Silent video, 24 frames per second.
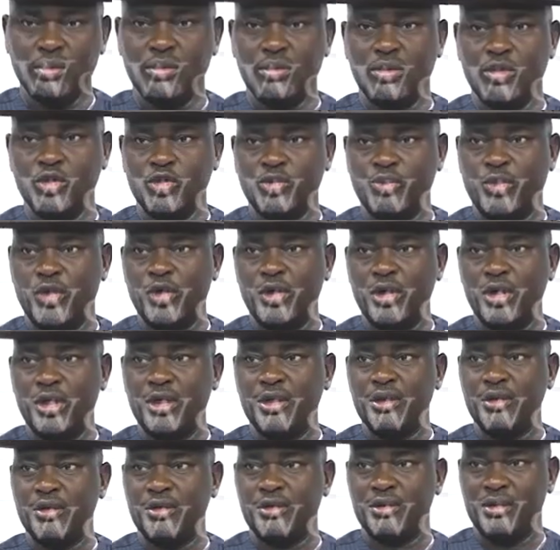you
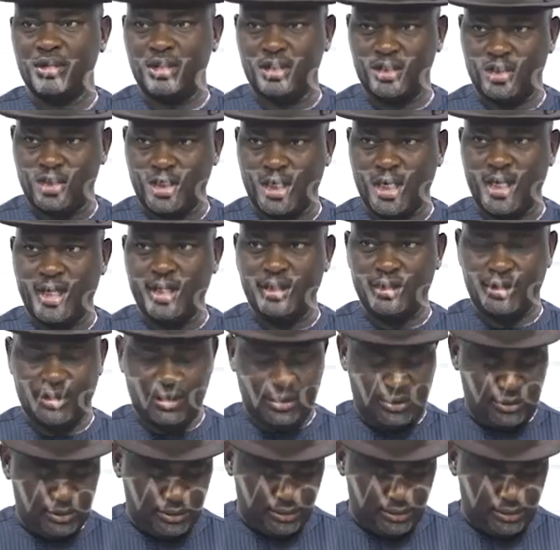spoil the child.